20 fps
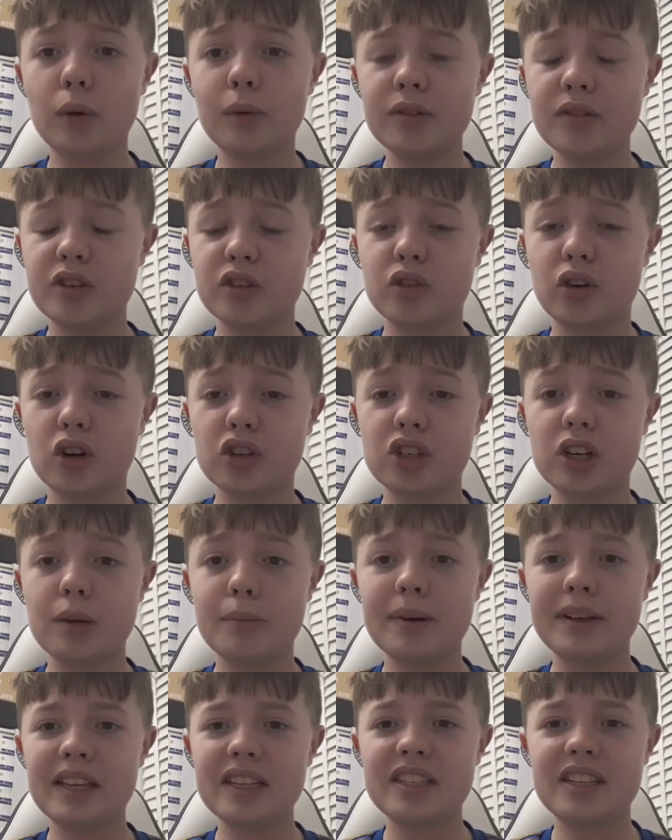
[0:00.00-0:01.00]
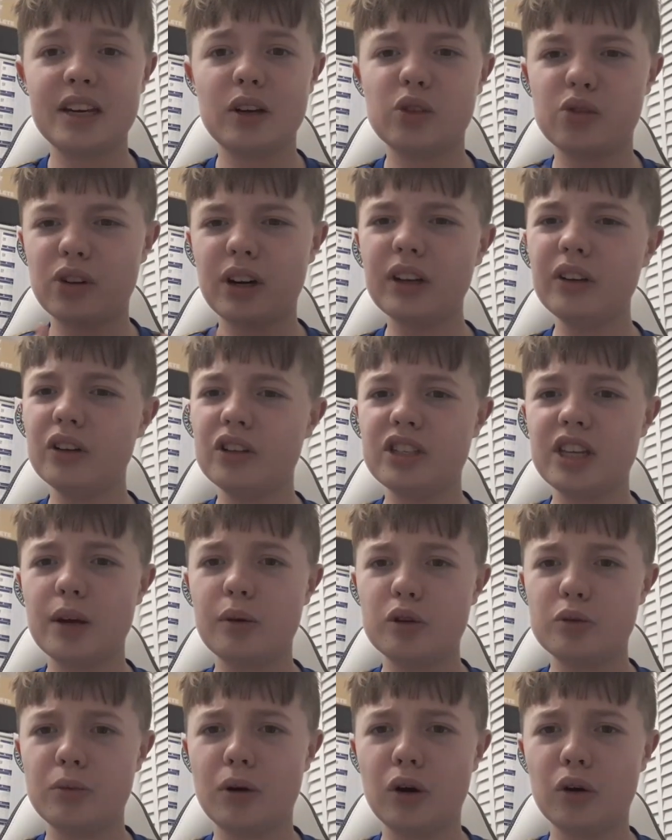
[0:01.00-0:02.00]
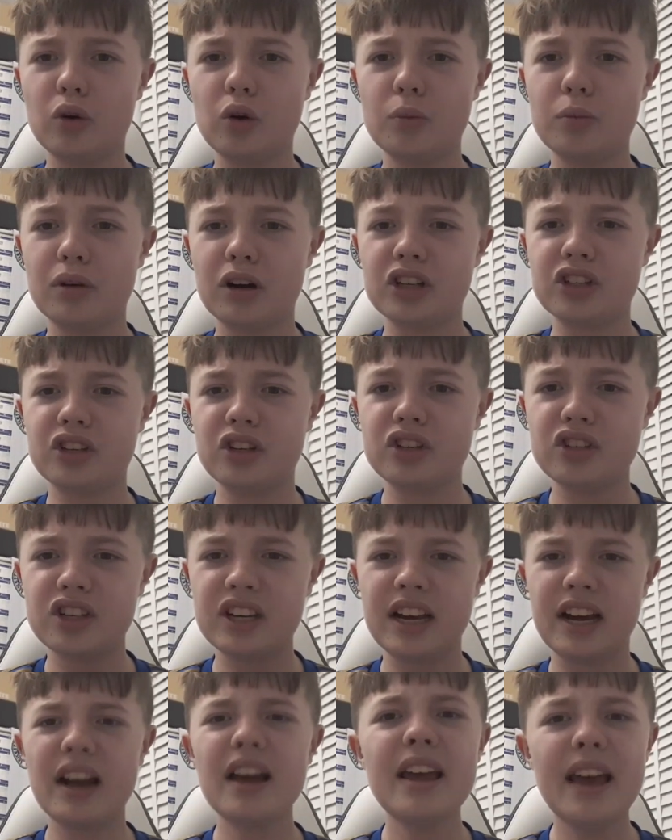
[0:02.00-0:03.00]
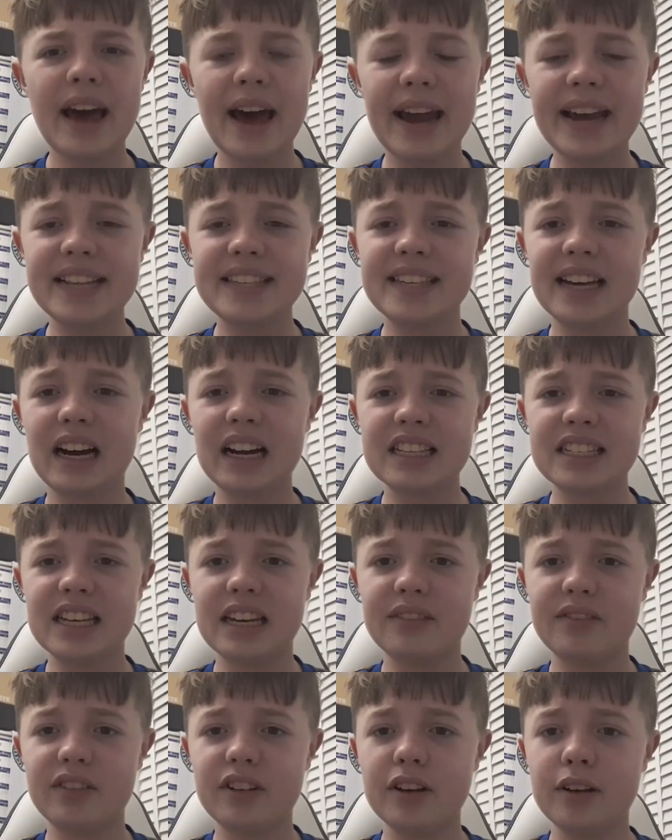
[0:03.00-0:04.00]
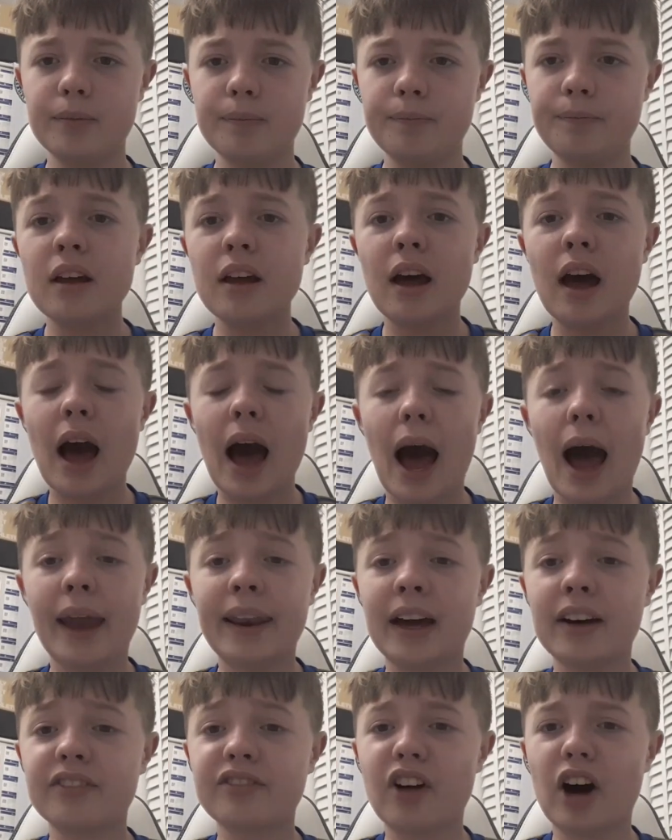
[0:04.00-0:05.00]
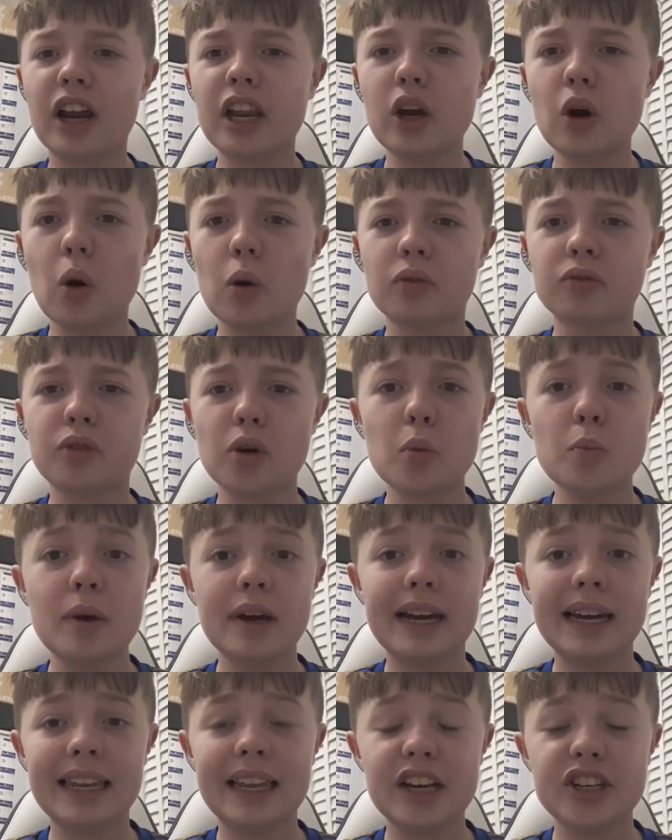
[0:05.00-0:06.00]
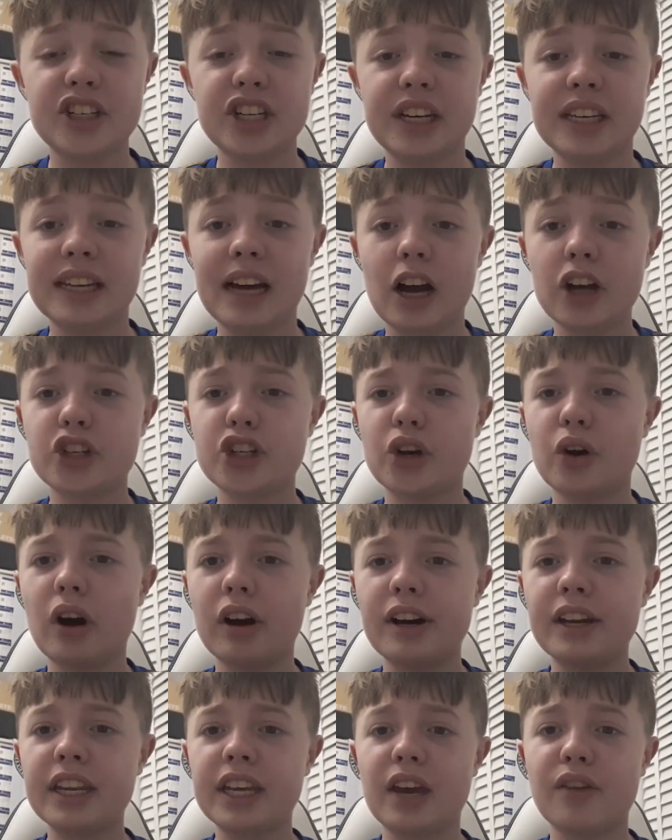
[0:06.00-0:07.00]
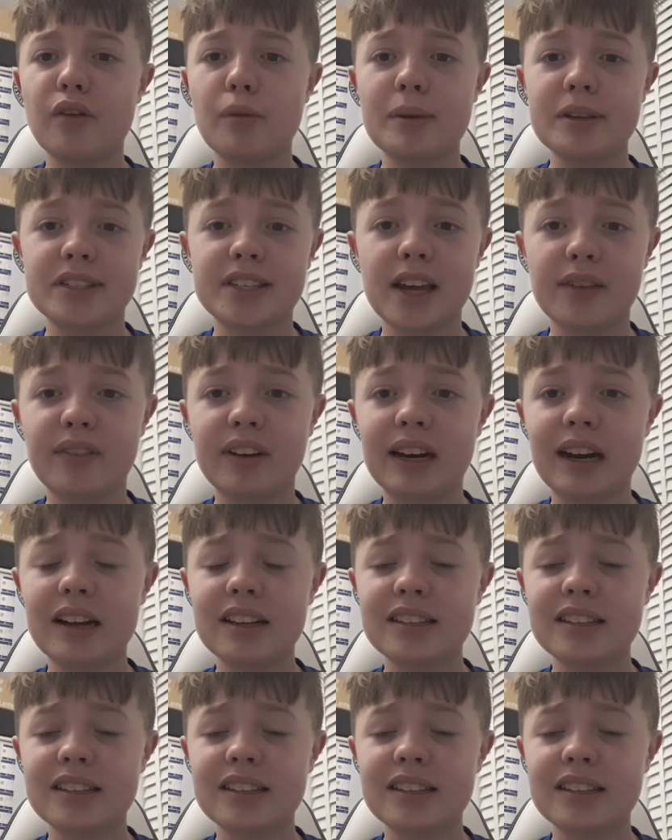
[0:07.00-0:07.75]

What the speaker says: goal with his crossing ability. He was very good today, was Mark Albrighton. So yeah, 8 out of 10 for him. And now finally up front with KELECHI IHEANACHO, I'm going to give him a 7